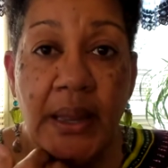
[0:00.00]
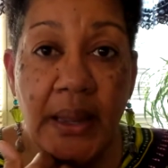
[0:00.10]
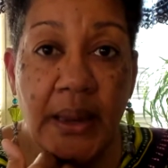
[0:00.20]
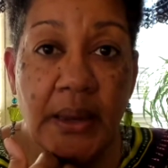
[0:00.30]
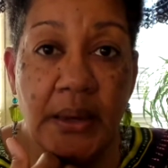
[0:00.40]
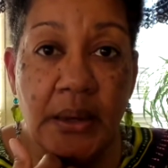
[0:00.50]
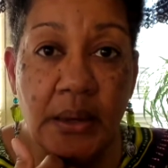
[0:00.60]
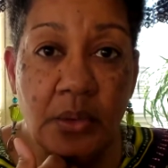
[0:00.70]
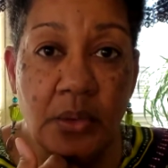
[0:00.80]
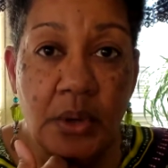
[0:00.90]
and
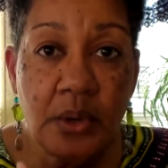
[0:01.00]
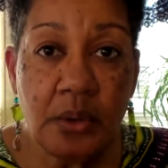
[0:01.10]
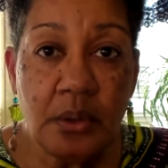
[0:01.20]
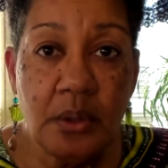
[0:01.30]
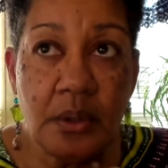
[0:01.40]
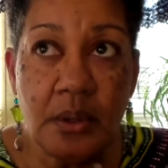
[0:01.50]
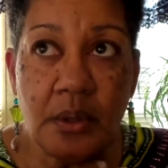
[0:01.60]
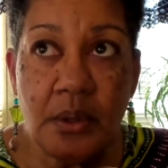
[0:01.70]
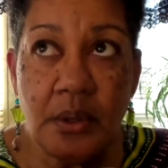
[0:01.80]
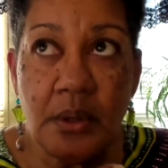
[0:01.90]
it
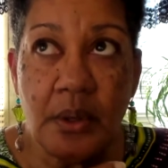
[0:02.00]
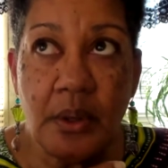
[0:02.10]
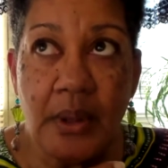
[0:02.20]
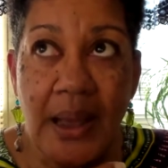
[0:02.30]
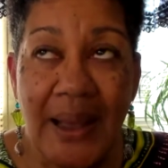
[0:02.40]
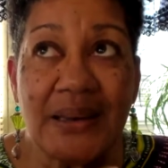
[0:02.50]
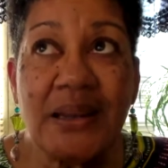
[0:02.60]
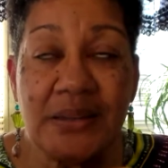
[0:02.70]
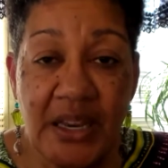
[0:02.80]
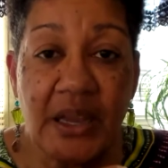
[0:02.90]
I
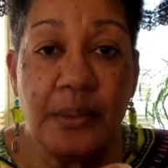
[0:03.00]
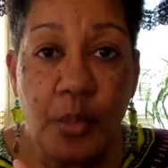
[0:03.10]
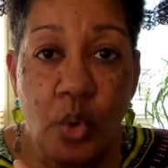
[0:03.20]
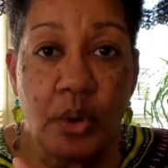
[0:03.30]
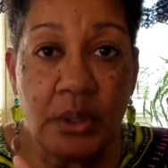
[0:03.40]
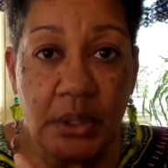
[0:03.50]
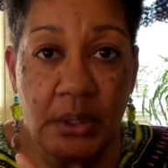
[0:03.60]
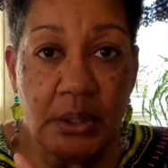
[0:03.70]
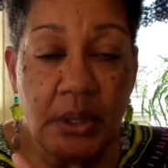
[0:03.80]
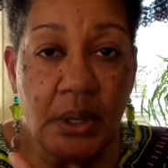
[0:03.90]
can take more than